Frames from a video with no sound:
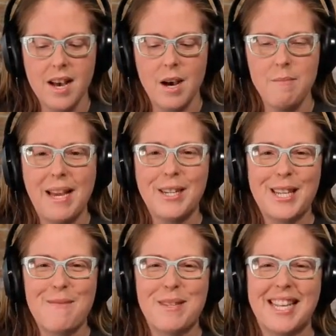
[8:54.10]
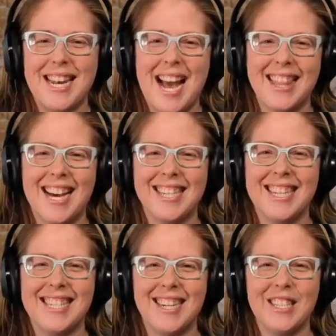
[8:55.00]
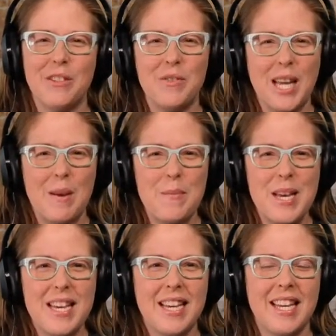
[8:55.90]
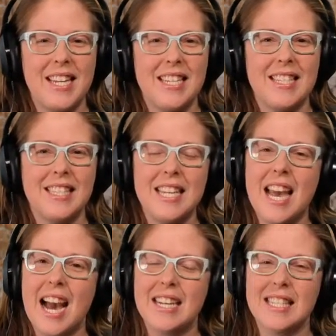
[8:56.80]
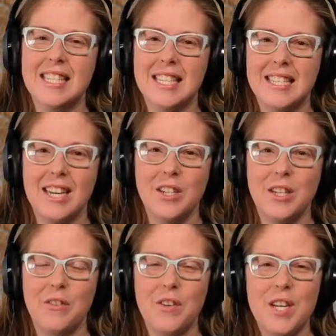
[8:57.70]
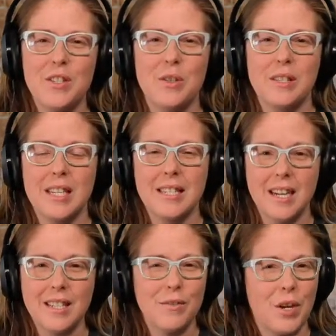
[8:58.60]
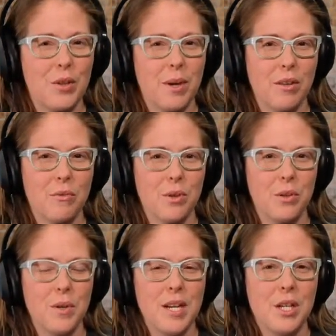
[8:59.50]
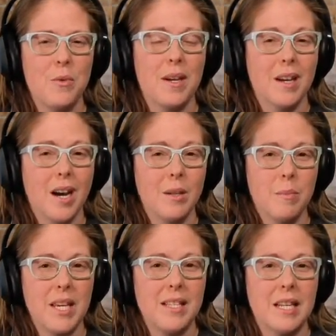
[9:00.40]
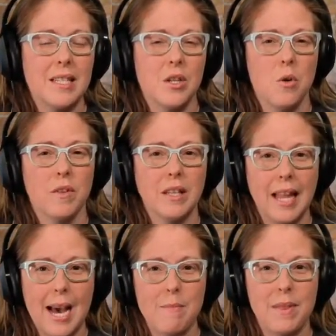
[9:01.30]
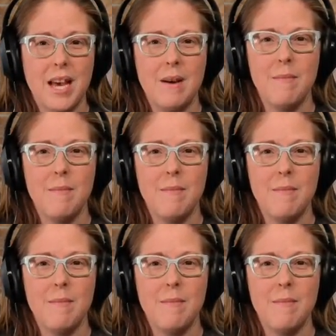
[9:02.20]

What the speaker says: Maker tape is a nylon conductive tape. It is Z-axis conductive, so it's conductive all the way through. You can cut pieces and overlap them,